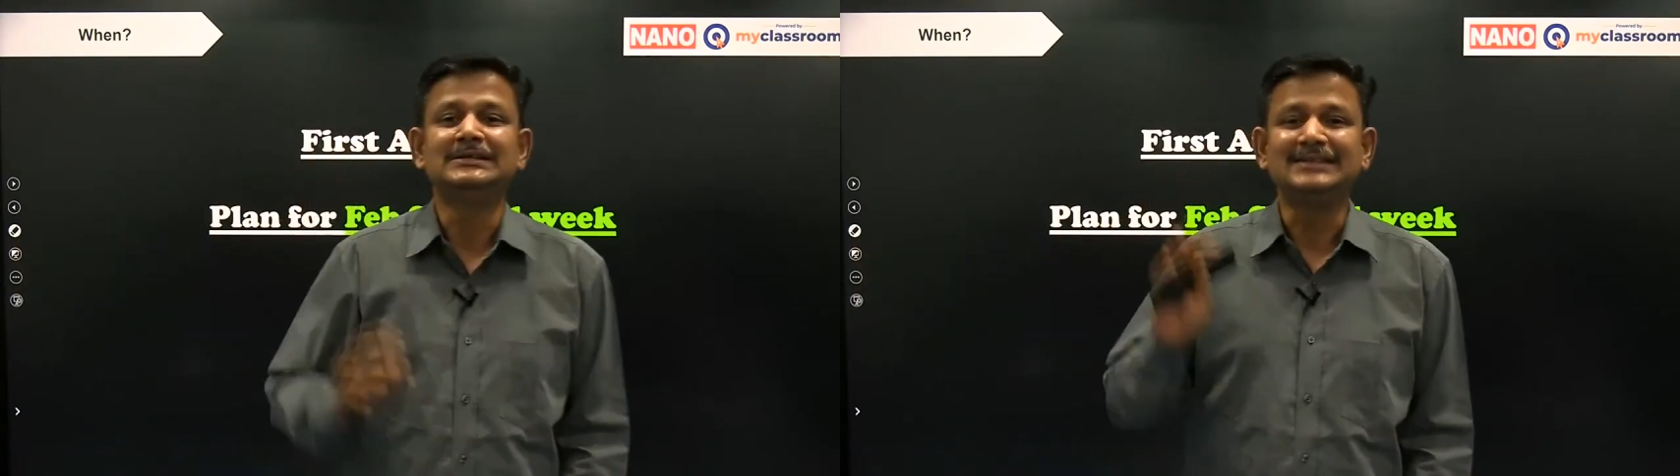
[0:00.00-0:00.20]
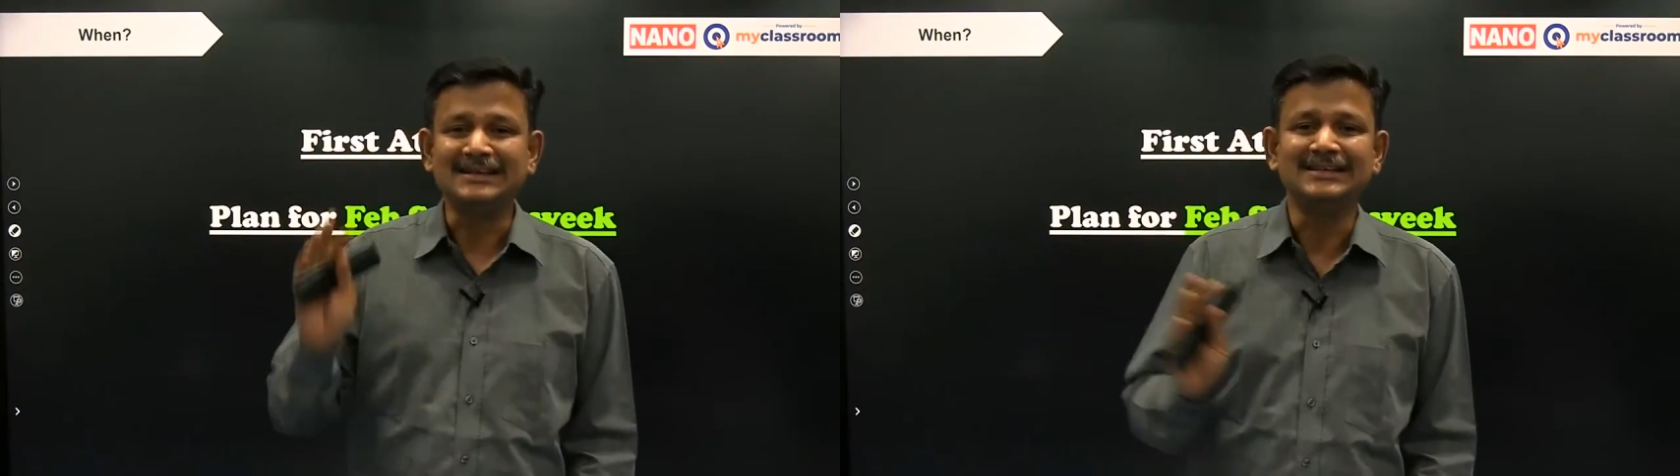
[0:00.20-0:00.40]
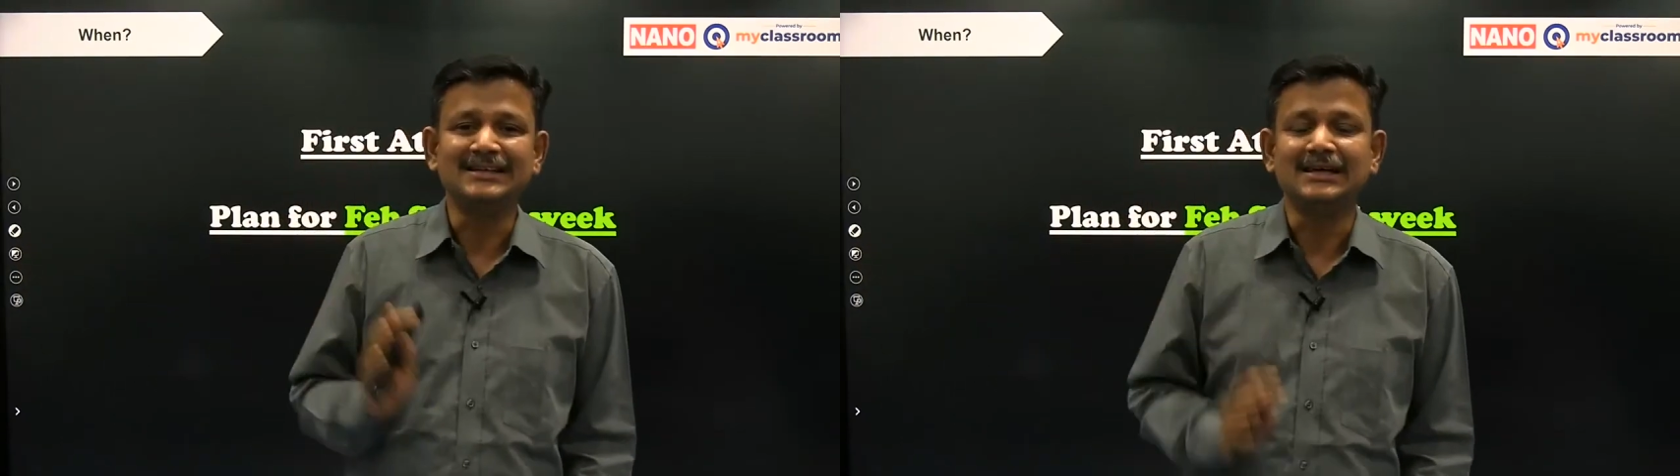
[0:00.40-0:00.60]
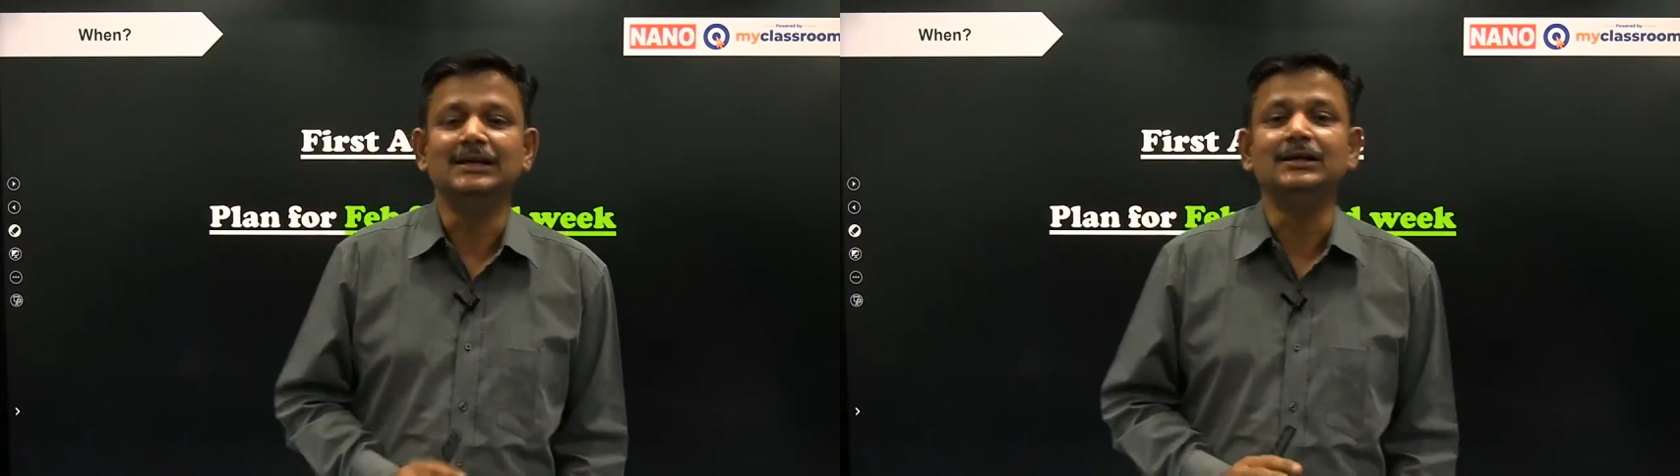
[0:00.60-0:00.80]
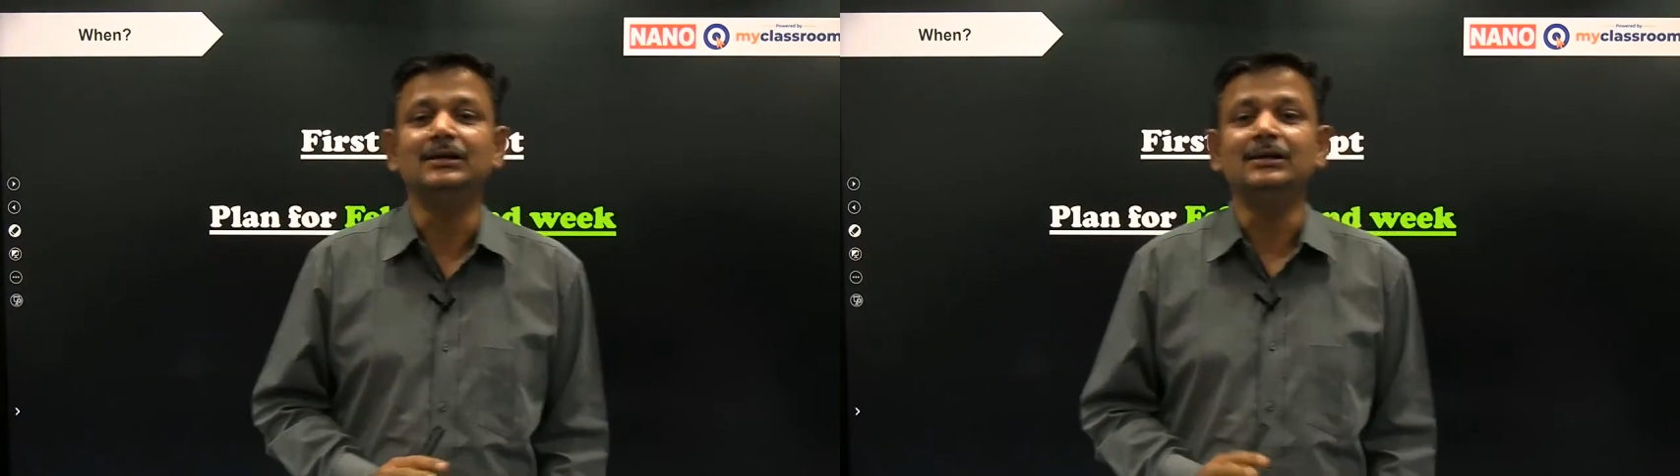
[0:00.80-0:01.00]

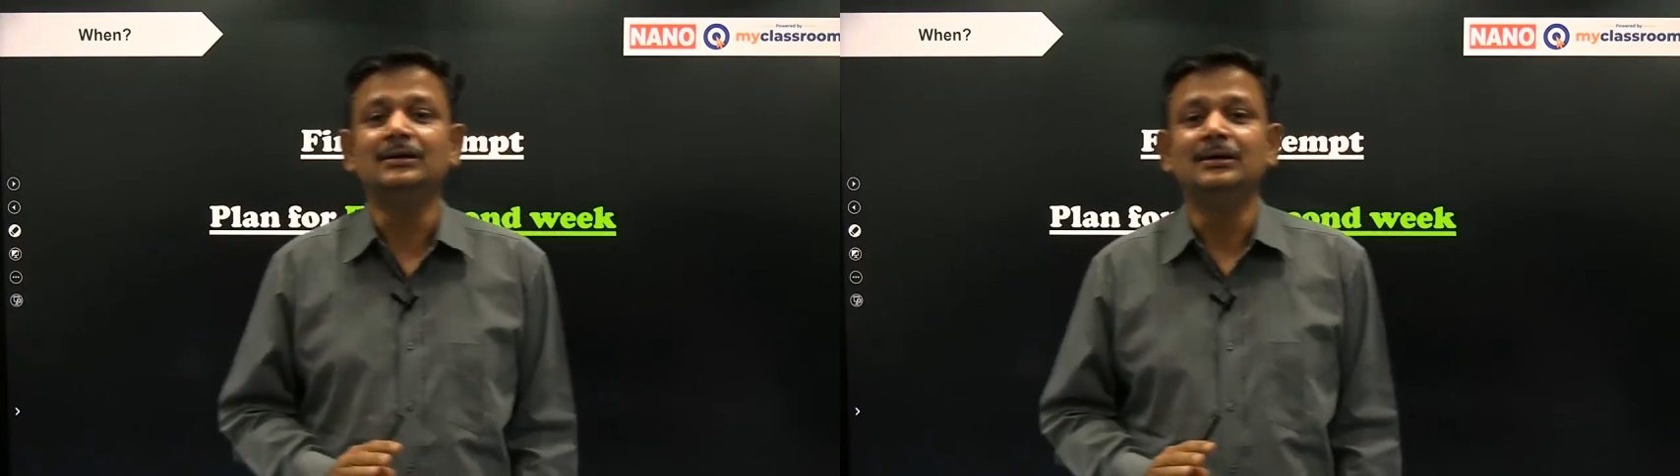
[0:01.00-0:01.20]
technically,